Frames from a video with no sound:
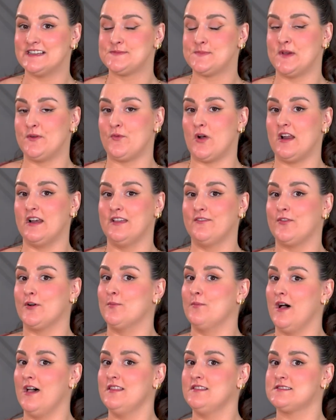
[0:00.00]
has been running
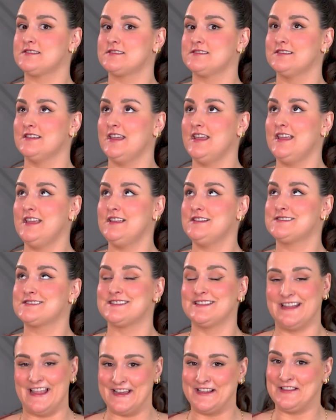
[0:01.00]
for months,
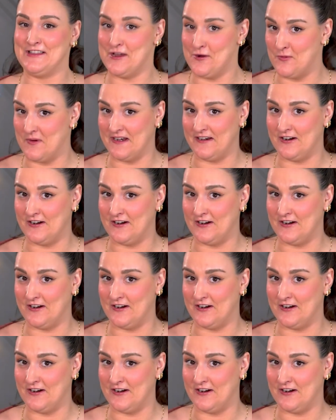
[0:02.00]
it's likely a